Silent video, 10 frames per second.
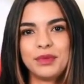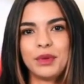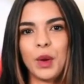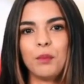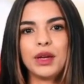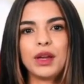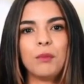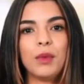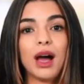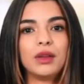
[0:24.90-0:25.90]
Open
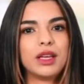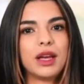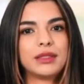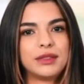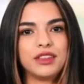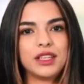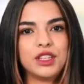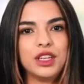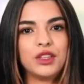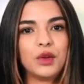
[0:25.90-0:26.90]
your browser,
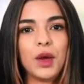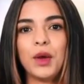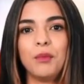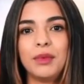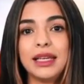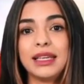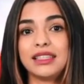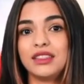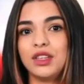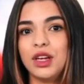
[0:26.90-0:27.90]
such as Chrome,
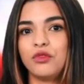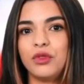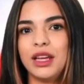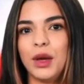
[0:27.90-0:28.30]
and search for the